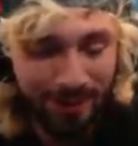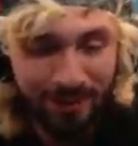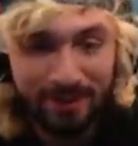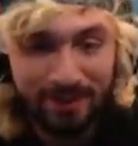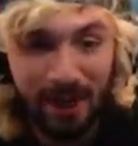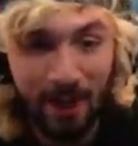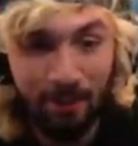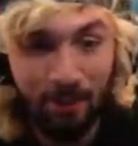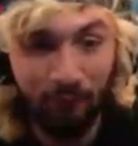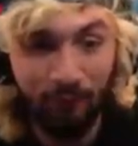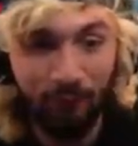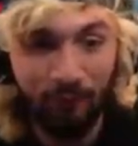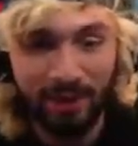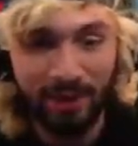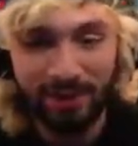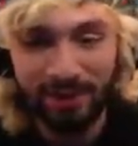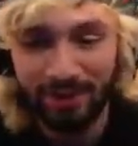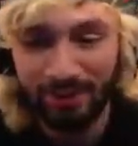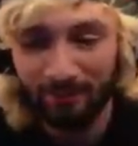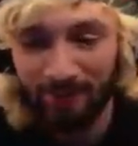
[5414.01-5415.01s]
Tapu
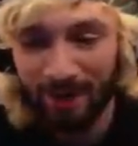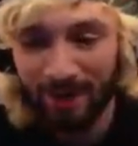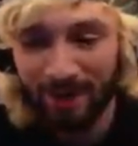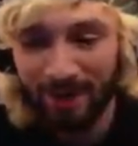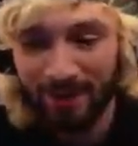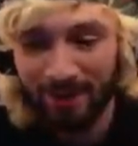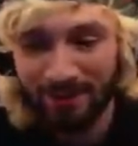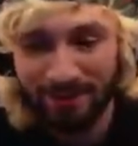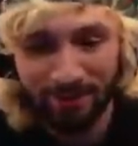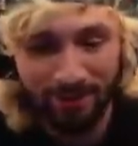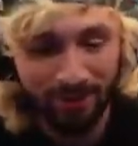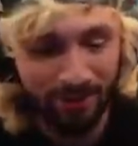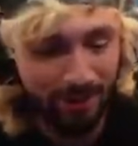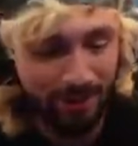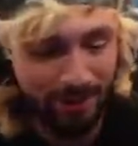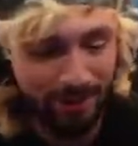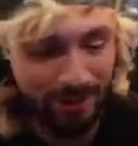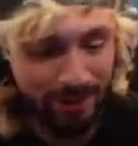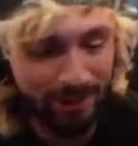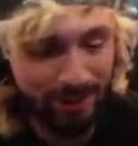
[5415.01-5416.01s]
Fini. Well, I got this one
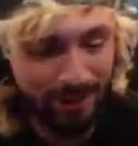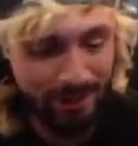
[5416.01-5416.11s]
earlier.